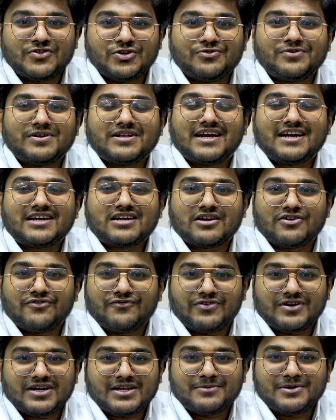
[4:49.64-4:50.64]
you will get
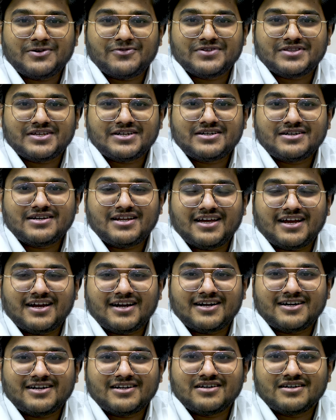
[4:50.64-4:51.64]
comfortable with it,
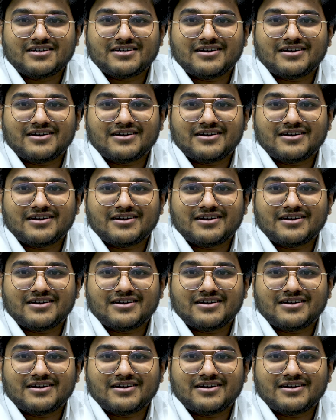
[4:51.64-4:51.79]
and